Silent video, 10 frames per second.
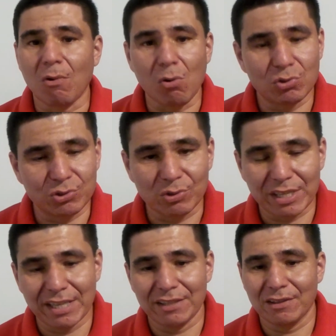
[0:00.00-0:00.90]
also
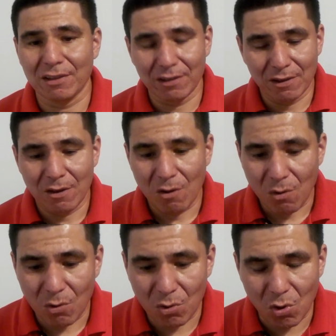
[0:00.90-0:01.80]

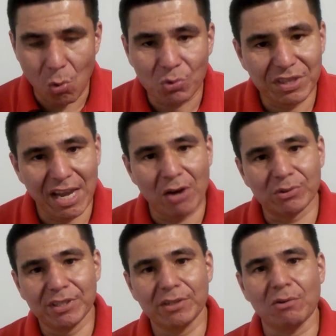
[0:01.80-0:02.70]
go
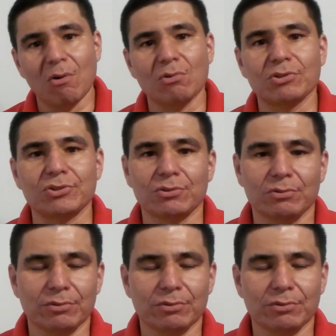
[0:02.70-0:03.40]
downhill also,